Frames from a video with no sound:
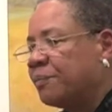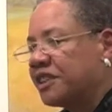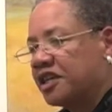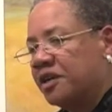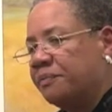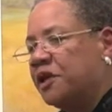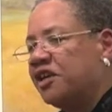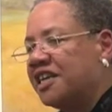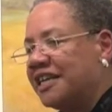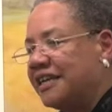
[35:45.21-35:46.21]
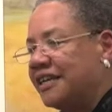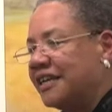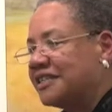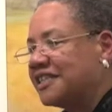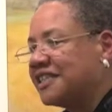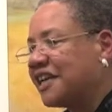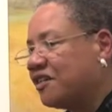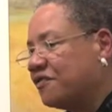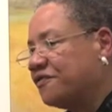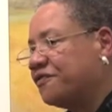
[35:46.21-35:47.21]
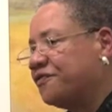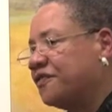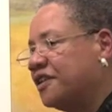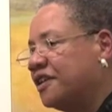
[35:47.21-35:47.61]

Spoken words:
But the community itself